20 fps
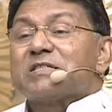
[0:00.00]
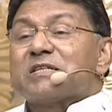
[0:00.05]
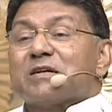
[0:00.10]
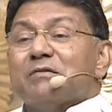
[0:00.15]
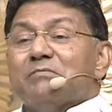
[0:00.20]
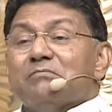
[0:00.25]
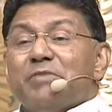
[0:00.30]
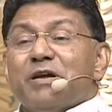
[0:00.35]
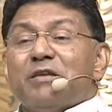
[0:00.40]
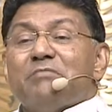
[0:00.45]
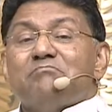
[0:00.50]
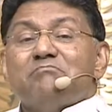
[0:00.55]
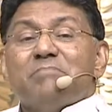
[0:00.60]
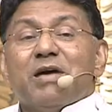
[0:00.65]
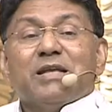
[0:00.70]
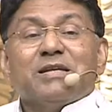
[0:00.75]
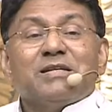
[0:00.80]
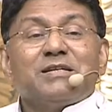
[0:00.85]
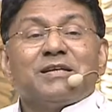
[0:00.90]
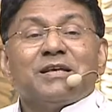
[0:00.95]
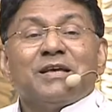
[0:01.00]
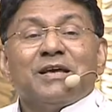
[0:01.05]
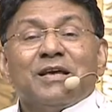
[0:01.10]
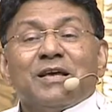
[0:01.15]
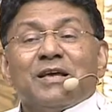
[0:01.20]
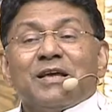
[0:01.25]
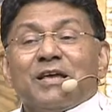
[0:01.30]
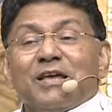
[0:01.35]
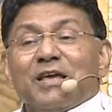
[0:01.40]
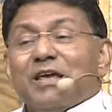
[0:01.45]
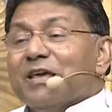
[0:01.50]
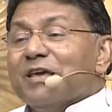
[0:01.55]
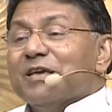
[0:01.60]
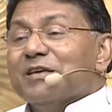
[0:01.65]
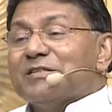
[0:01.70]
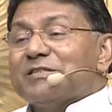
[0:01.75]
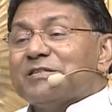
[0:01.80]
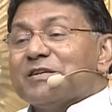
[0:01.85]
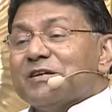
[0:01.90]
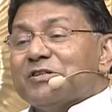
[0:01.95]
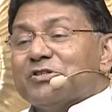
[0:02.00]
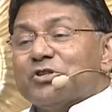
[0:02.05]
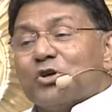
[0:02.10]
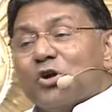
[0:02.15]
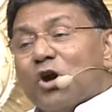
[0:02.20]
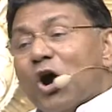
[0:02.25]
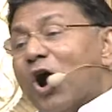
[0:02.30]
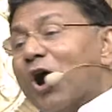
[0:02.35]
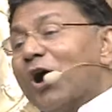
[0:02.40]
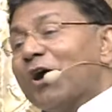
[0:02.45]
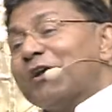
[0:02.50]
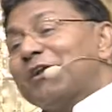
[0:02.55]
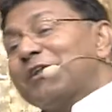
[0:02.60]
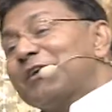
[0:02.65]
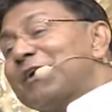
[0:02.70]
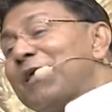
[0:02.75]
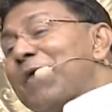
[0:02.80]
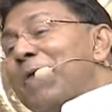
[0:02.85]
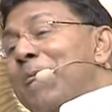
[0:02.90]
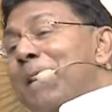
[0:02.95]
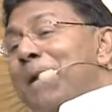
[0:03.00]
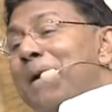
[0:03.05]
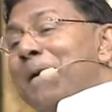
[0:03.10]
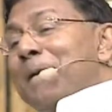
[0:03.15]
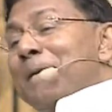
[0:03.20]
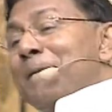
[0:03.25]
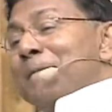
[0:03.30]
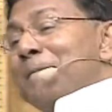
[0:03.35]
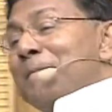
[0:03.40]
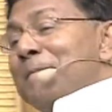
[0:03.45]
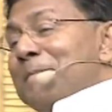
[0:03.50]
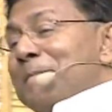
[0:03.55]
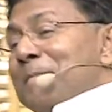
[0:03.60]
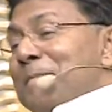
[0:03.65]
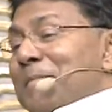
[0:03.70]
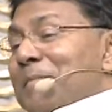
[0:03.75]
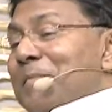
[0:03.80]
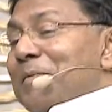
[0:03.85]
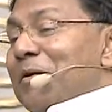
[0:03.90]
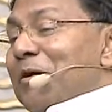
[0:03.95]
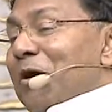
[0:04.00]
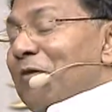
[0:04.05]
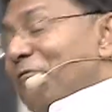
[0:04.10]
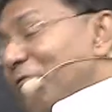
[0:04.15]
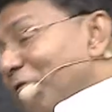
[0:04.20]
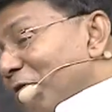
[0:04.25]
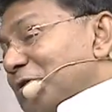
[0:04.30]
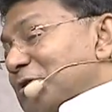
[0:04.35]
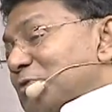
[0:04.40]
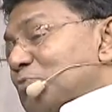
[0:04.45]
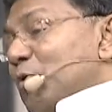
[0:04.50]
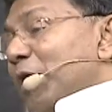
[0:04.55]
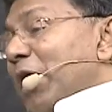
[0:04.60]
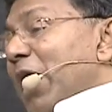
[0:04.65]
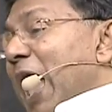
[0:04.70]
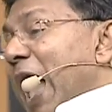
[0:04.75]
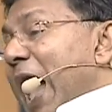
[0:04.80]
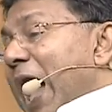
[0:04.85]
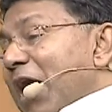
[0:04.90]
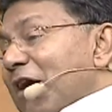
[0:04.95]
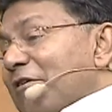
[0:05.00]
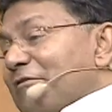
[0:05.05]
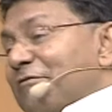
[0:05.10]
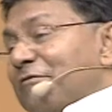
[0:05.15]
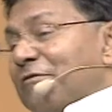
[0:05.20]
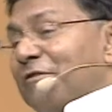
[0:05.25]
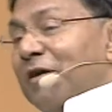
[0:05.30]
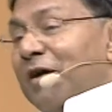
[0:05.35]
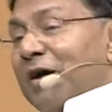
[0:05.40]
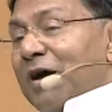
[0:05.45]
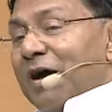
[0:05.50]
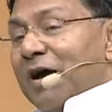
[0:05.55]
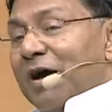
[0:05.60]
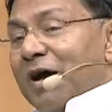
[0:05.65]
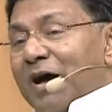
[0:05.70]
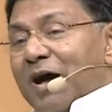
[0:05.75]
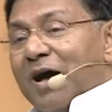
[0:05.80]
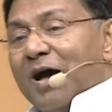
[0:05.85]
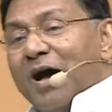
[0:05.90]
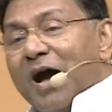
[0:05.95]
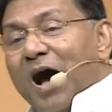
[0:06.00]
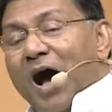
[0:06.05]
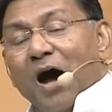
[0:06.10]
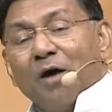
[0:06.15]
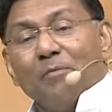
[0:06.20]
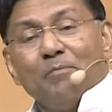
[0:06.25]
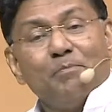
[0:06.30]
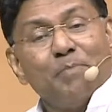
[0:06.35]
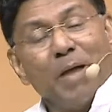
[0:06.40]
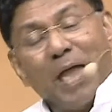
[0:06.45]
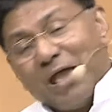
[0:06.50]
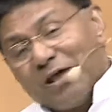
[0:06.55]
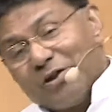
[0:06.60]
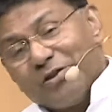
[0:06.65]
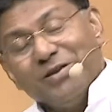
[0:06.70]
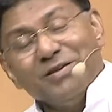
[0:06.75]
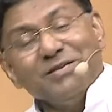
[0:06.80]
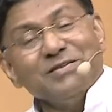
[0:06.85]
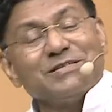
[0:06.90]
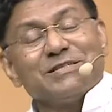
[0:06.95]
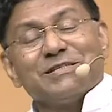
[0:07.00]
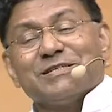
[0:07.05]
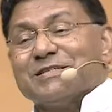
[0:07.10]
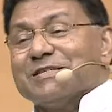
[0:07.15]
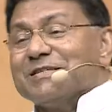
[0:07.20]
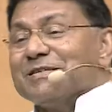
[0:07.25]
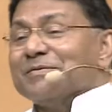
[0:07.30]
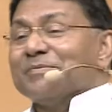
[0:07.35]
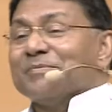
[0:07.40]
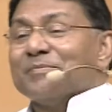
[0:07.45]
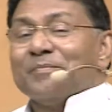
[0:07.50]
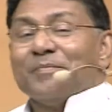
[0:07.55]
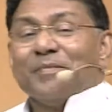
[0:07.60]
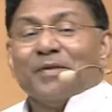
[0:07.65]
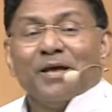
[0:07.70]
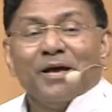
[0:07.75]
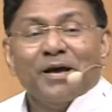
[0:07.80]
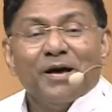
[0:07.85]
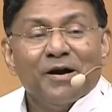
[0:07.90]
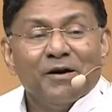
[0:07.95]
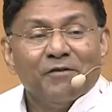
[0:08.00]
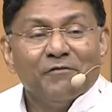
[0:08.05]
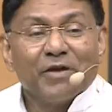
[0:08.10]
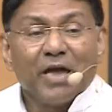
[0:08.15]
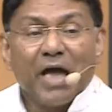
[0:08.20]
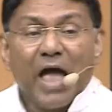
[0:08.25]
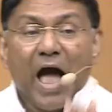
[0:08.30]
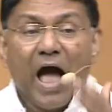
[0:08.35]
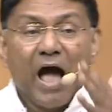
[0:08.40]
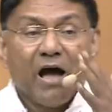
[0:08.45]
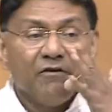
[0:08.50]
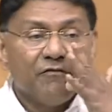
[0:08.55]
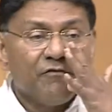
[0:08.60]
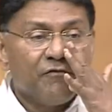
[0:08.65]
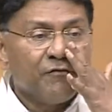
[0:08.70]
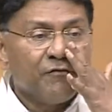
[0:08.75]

commitment is to God. Of course, we have our parents, we have